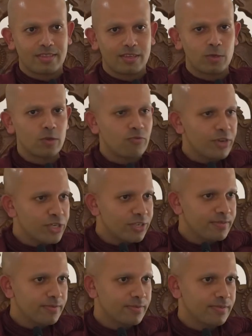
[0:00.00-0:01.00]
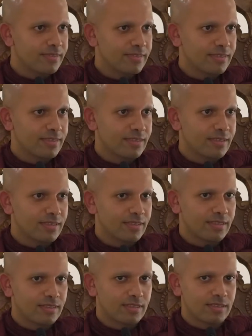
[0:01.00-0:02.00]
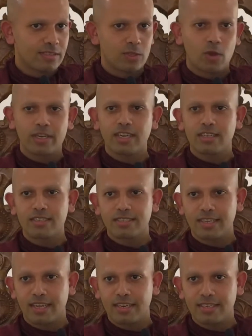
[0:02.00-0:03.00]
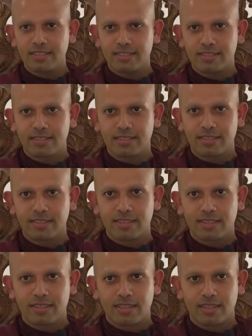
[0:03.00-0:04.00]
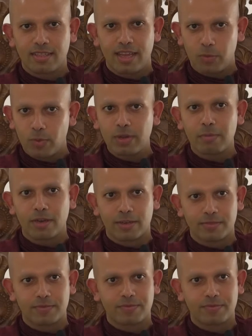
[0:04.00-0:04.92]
A good vision, solid understanding, and willpower.